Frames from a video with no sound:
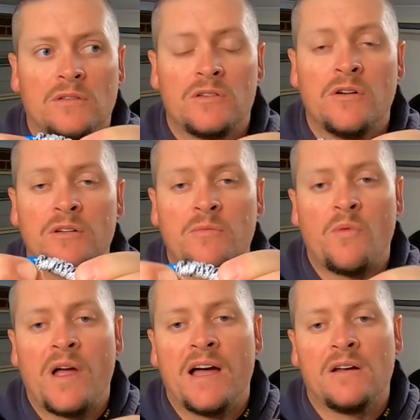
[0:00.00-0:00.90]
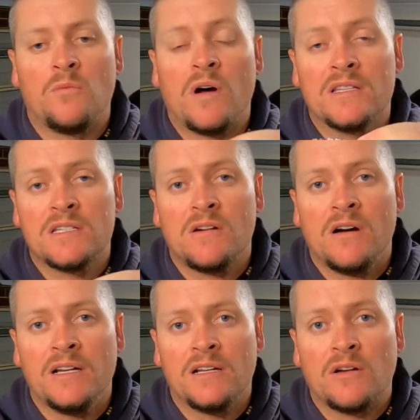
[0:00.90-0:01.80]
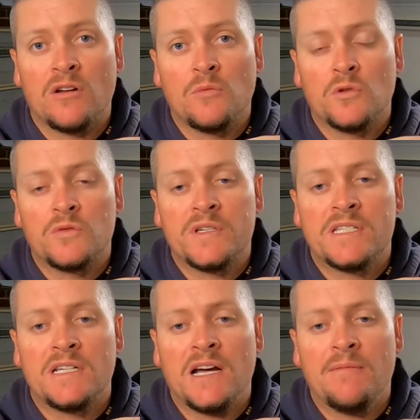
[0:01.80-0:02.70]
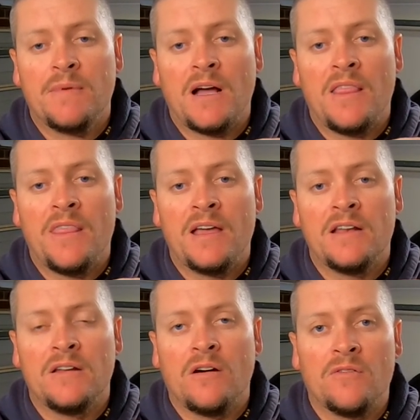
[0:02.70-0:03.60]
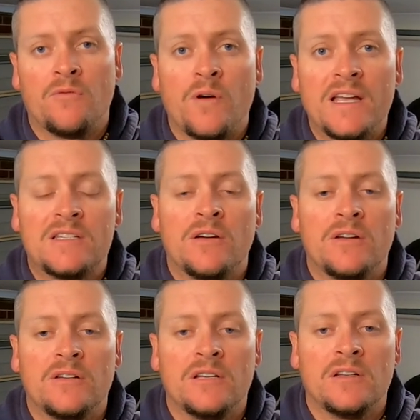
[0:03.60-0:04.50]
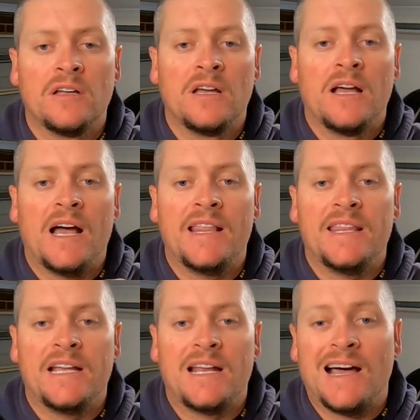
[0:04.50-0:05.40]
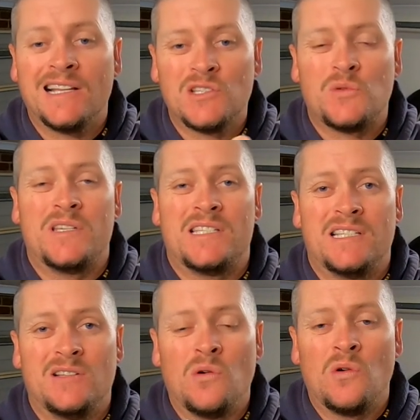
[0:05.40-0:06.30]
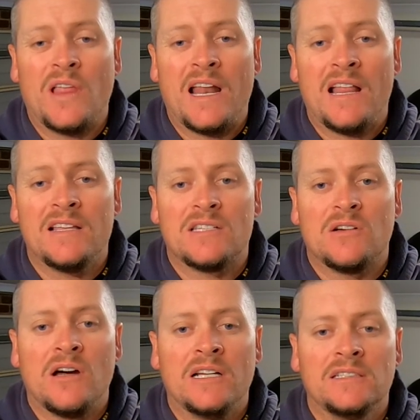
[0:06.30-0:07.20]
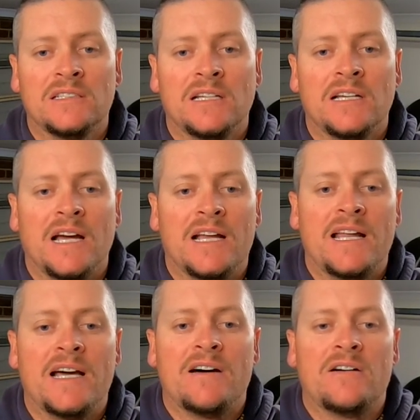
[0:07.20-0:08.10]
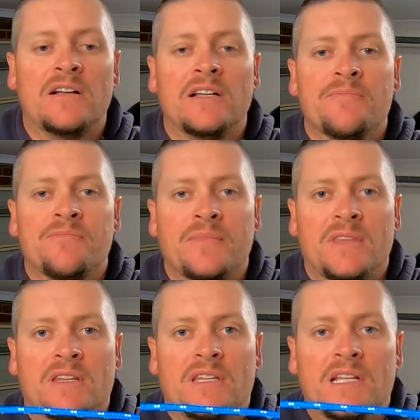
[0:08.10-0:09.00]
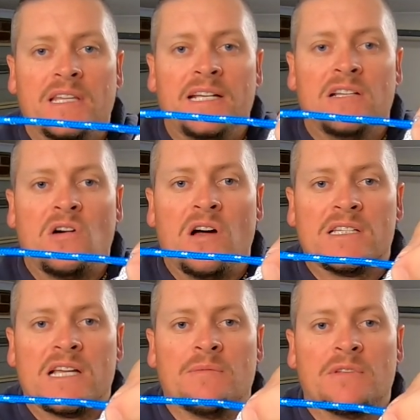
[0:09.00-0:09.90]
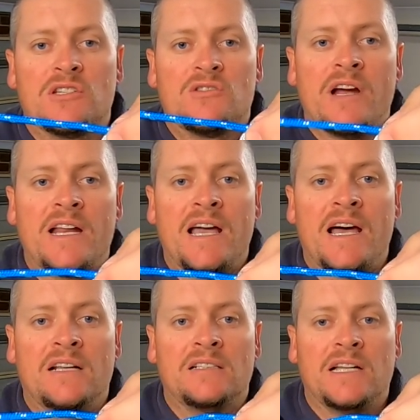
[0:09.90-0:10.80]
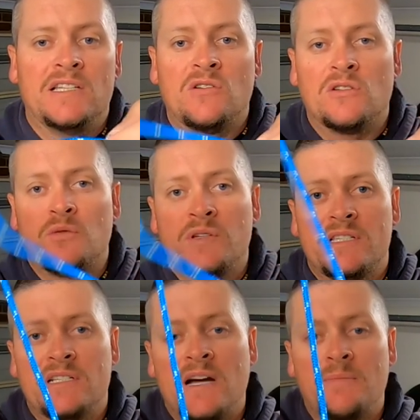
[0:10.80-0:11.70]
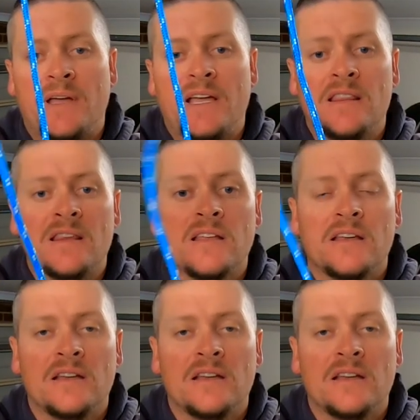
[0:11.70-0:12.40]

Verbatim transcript: turned them around one side and got them all twisted up, and then I've returned it and then untwisted all that other side, and now your leader line's coming straight out, it's not twisted up in